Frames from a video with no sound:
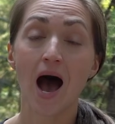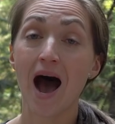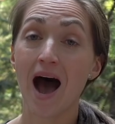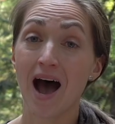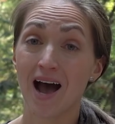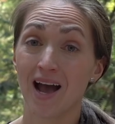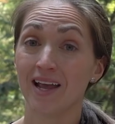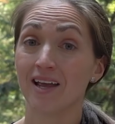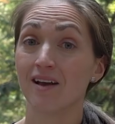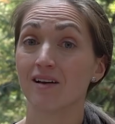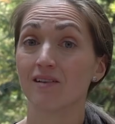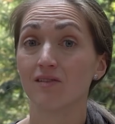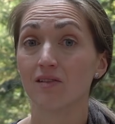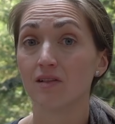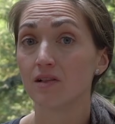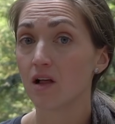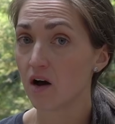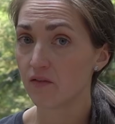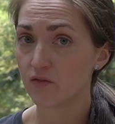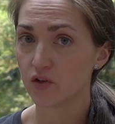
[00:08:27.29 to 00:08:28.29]
I
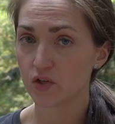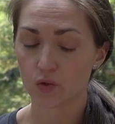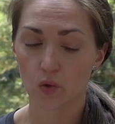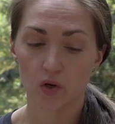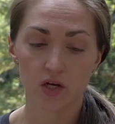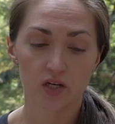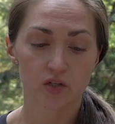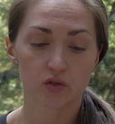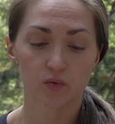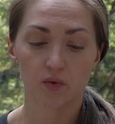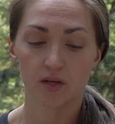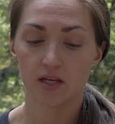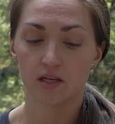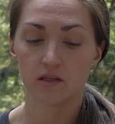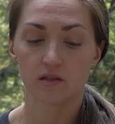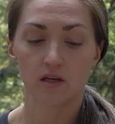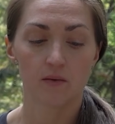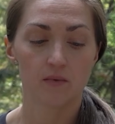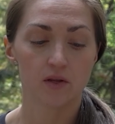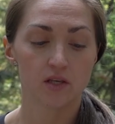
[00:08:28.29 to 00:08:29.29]
love the Sawyer
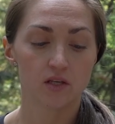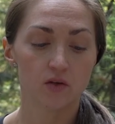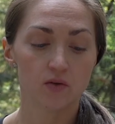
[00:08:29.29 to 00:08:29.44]
Squeeze. I've been